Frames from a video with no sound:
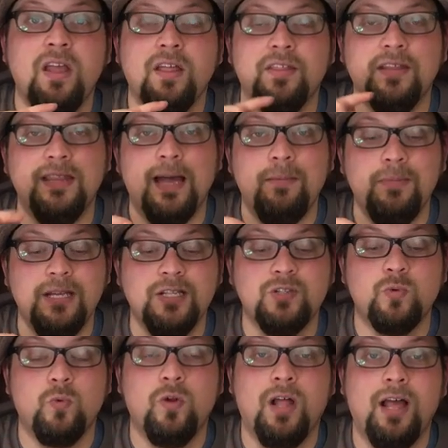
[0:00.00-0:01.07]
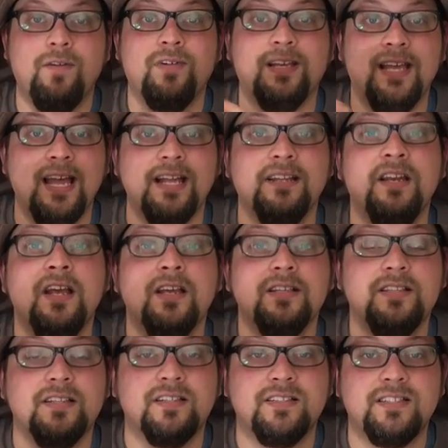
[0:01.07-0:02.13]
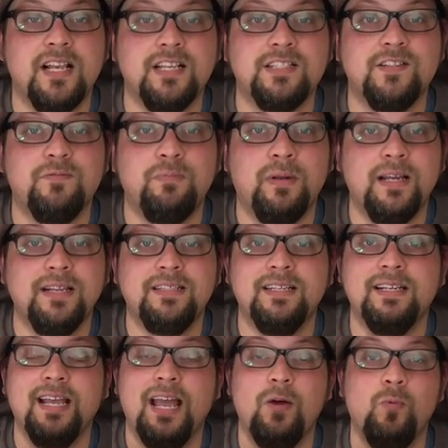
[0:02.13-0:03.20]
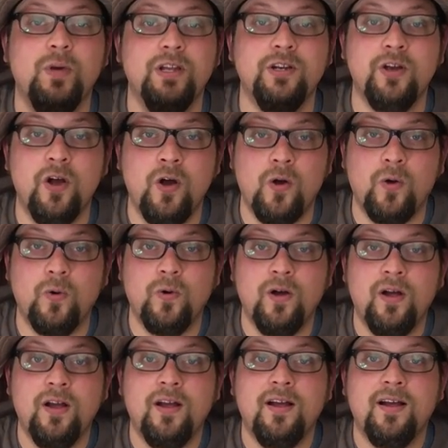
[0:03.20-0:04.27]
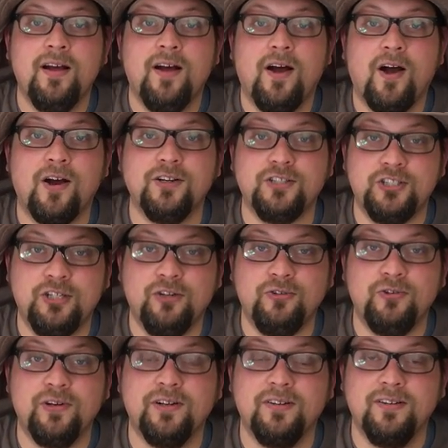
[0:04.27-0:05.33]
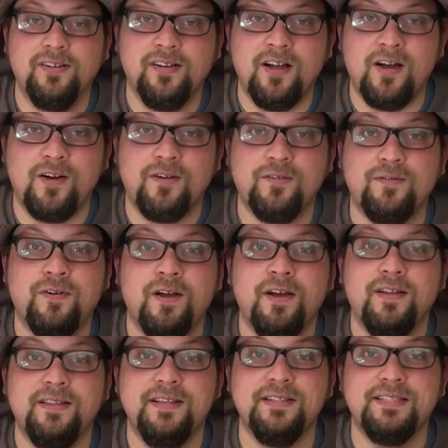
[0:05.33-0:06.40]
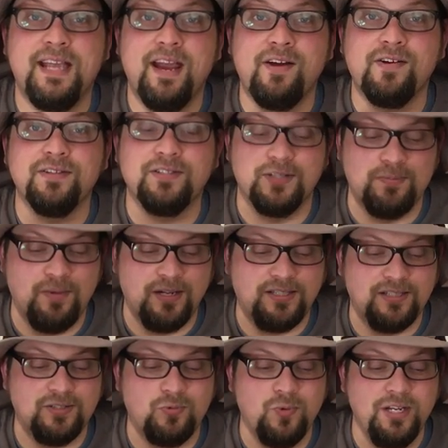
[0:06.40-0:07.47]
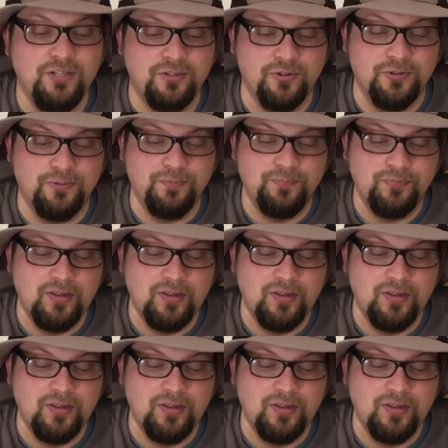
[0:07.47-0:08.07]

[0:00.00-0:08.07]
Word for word: then that means we'll have again successive planting and we know our children love these carrots as much as we do.